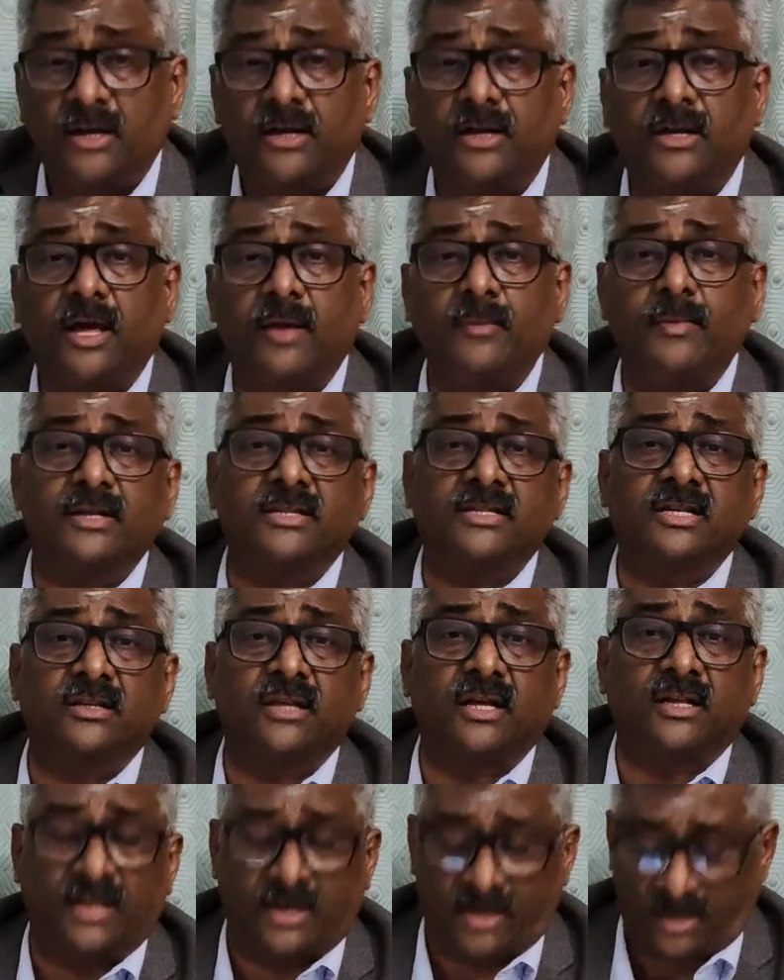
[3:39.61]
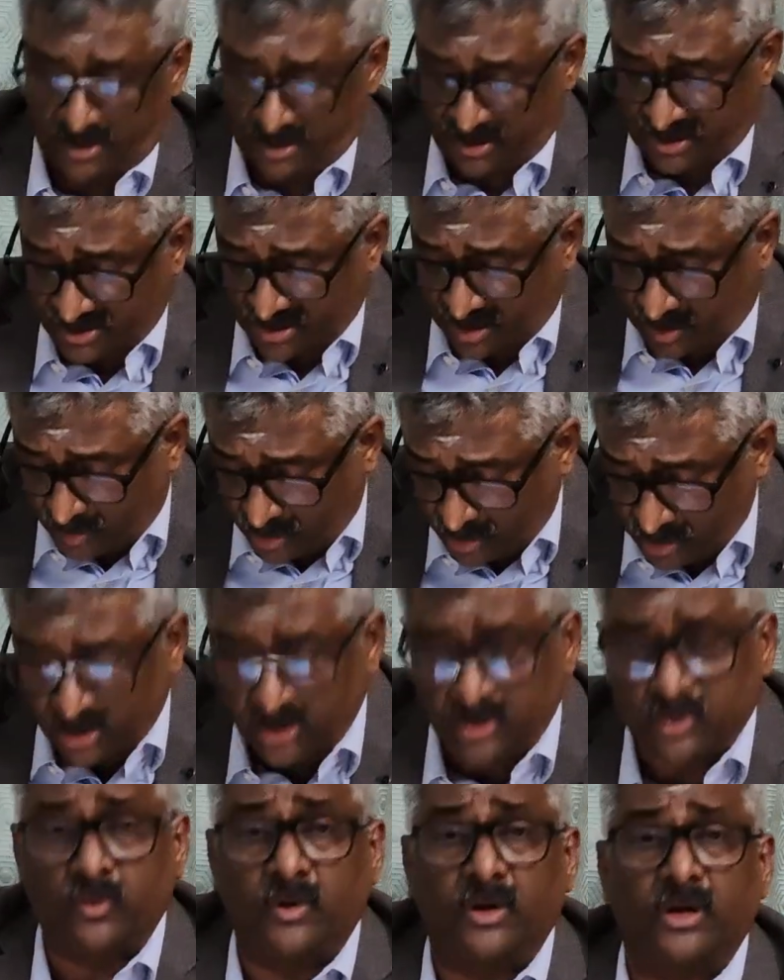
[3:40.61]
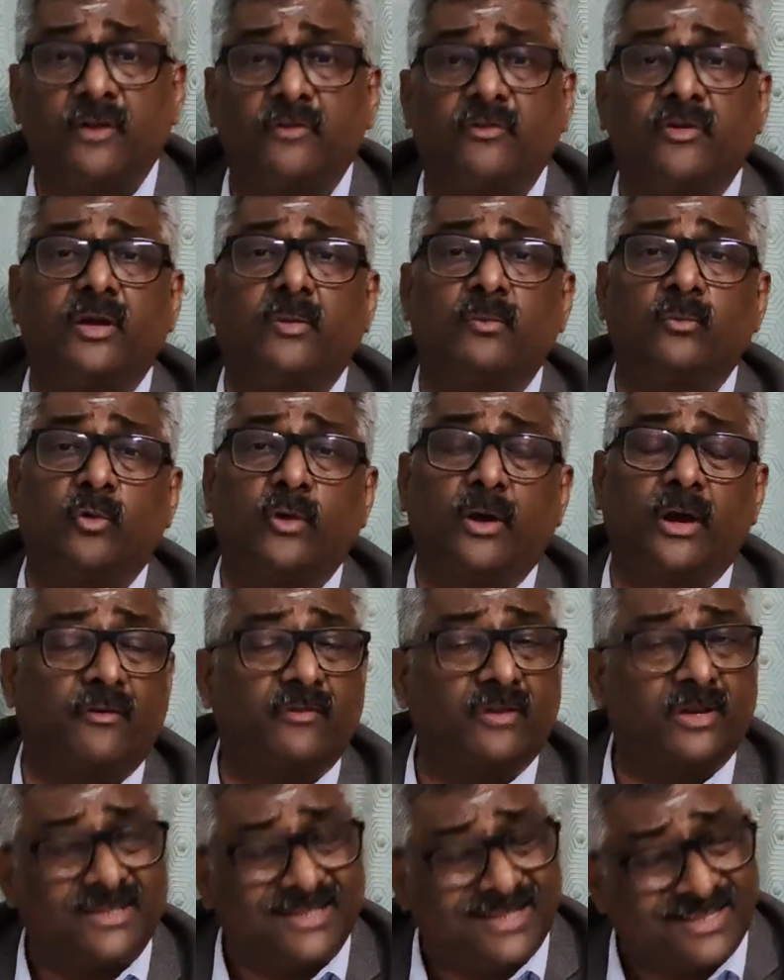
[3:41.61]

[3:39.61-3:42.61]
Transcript: NYMEX, on the other hand, is above the 200-week moving average.